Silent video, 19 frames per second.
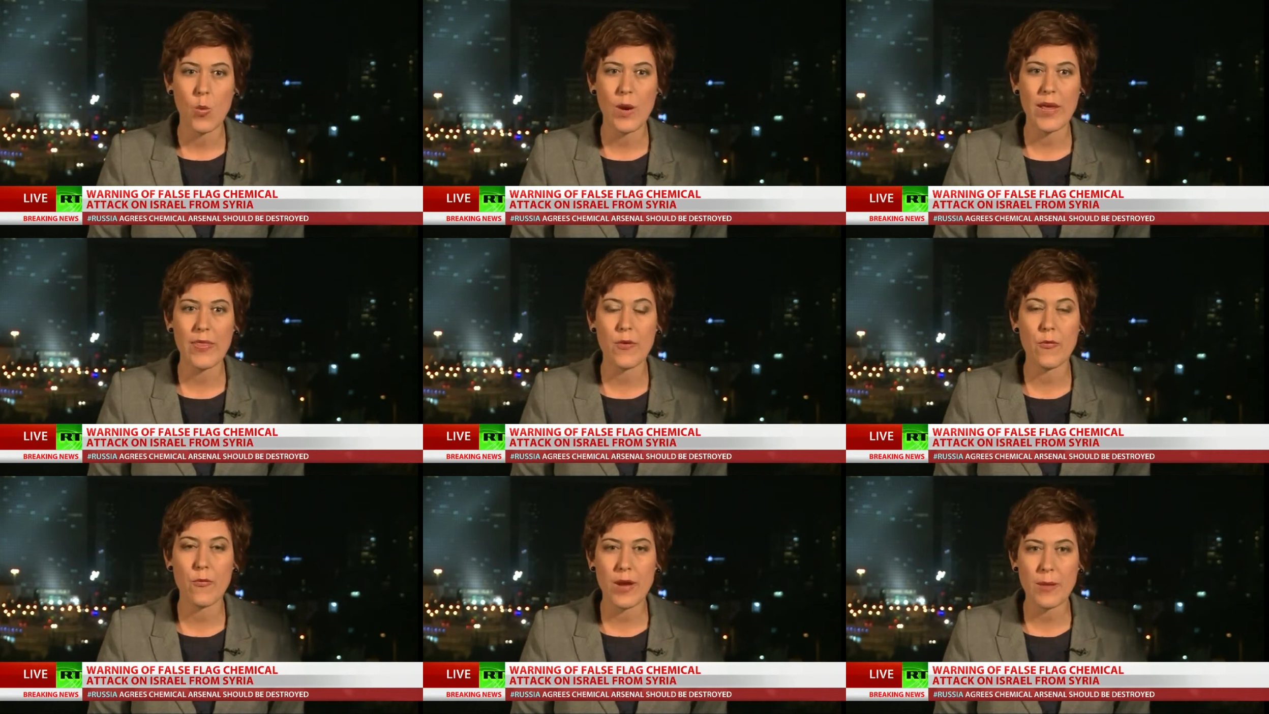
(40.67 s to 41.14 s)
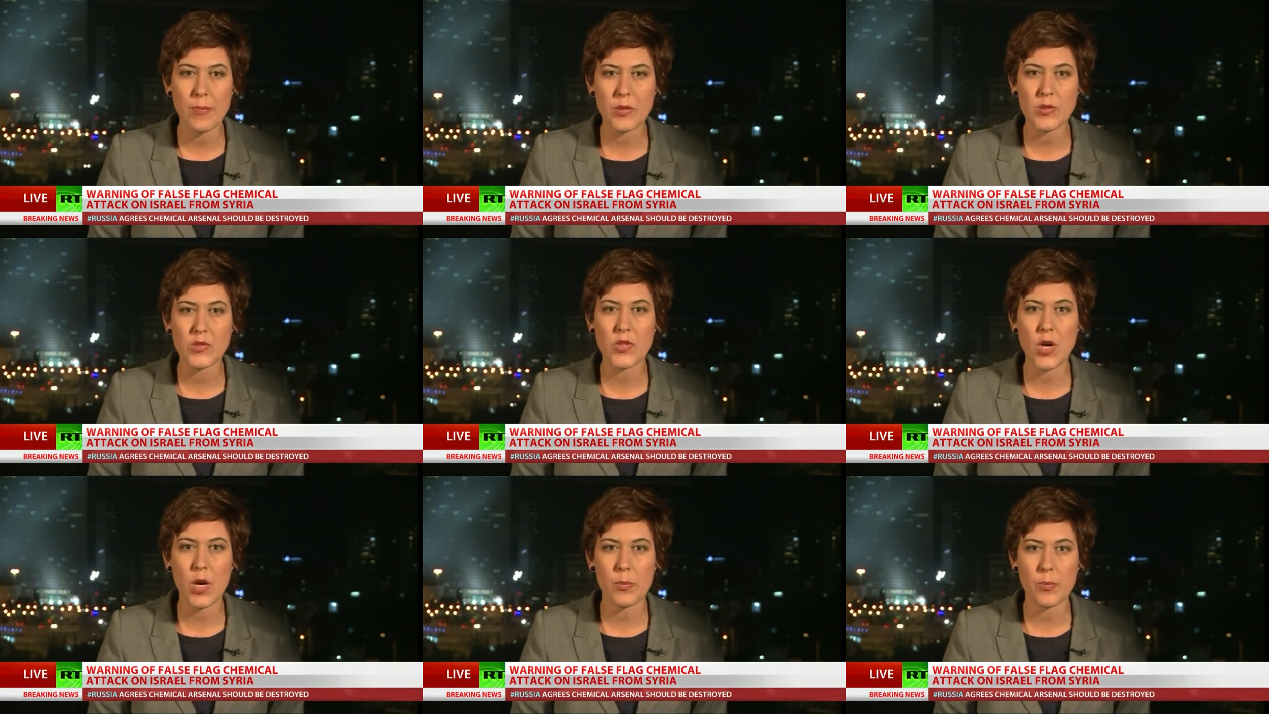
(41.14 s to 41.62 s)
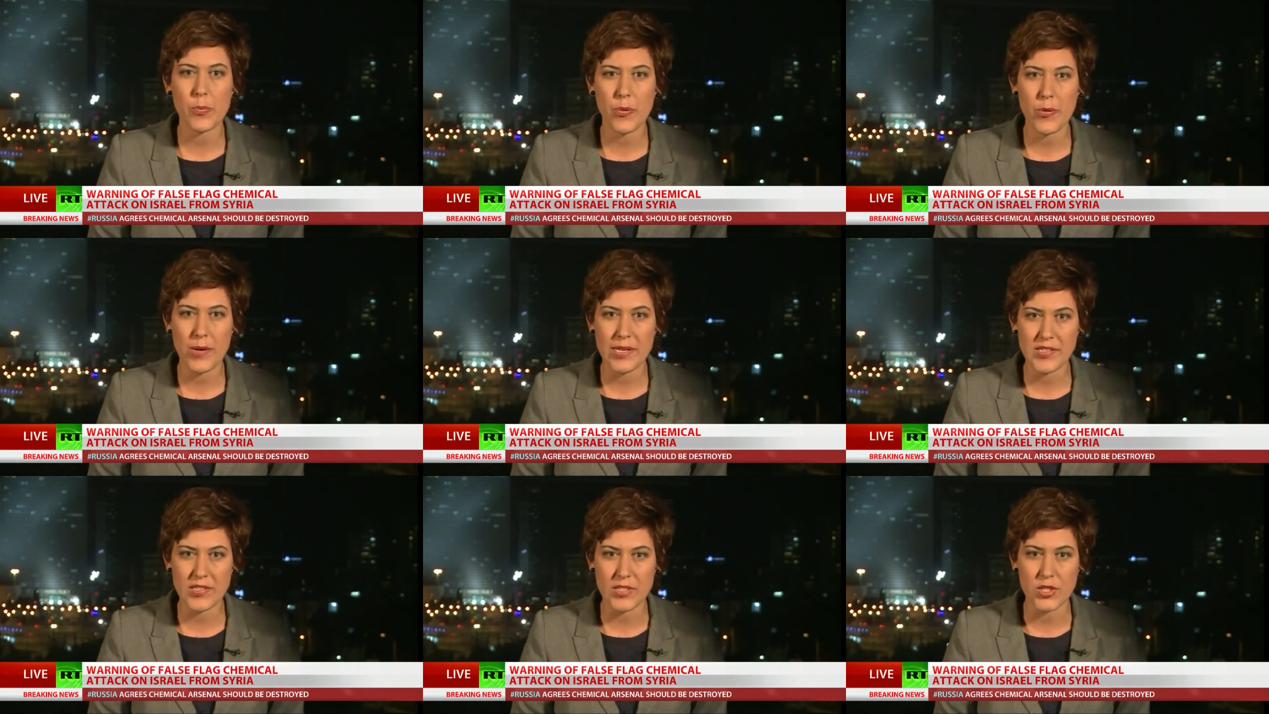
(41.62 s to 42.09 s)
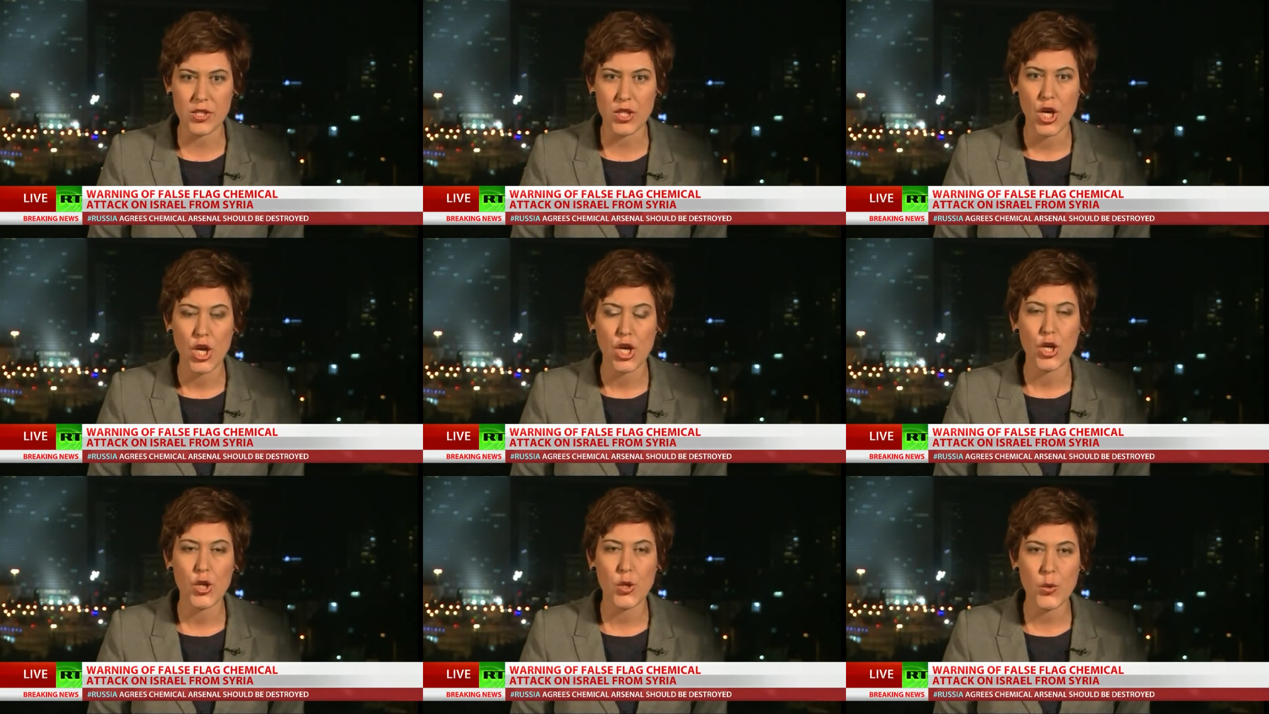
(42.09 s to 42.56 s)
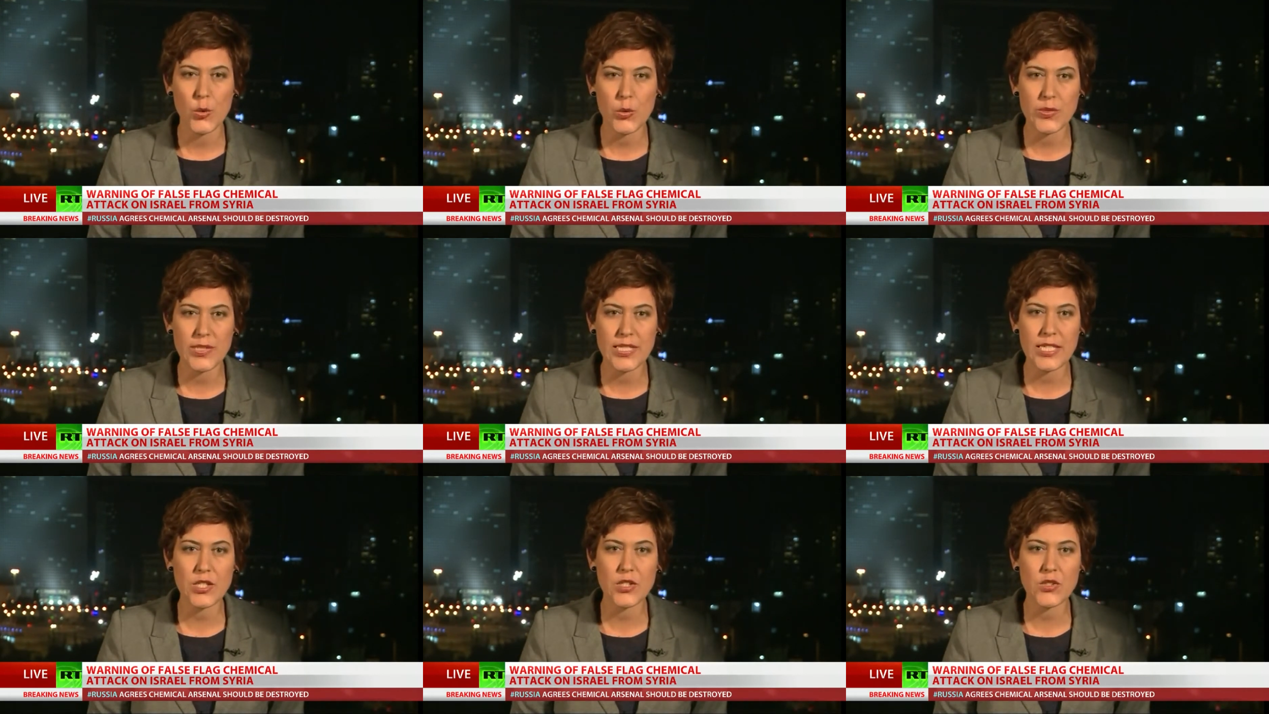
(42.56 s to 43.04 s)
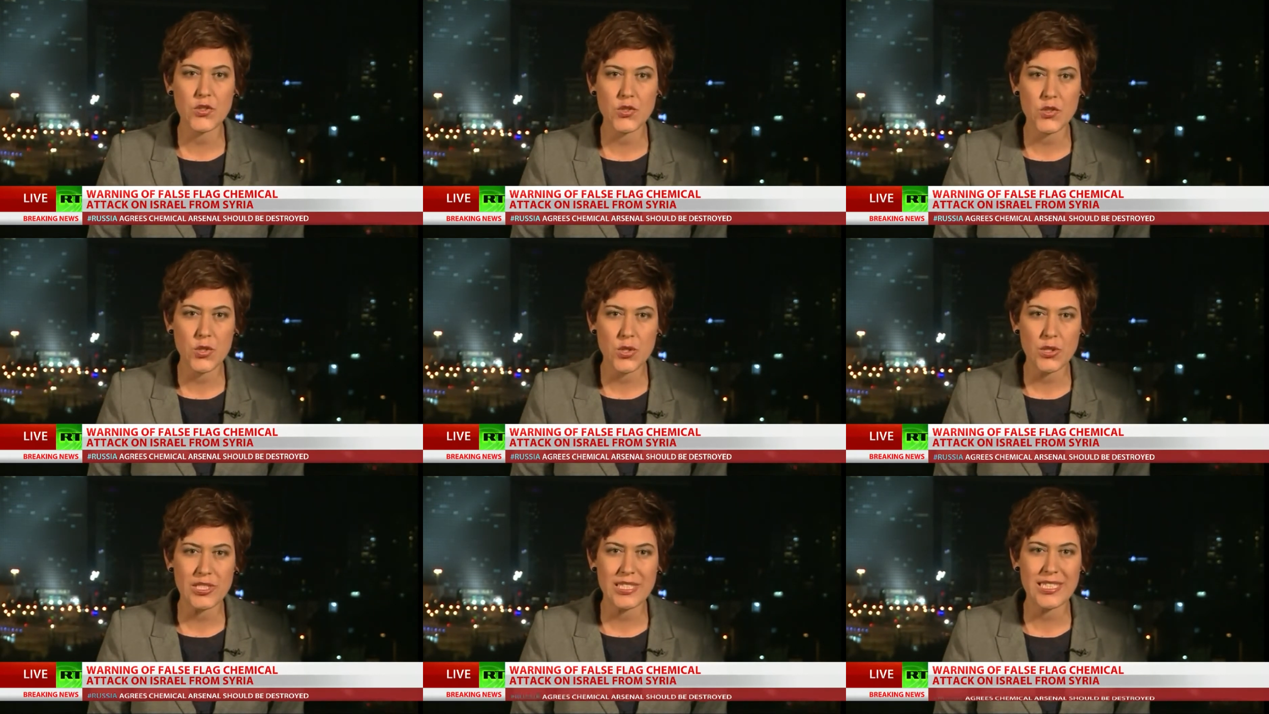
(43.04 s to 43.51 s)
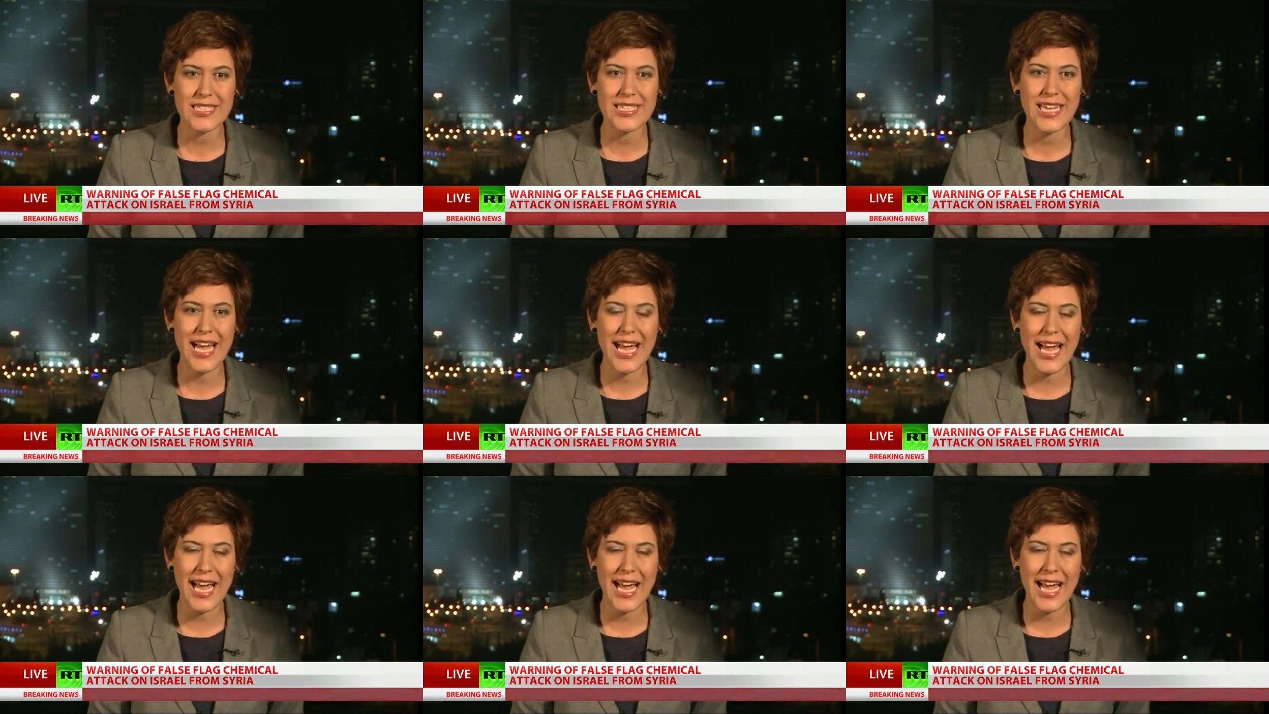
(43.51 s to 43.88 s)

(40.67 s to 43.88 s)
where the rebels are present, using certain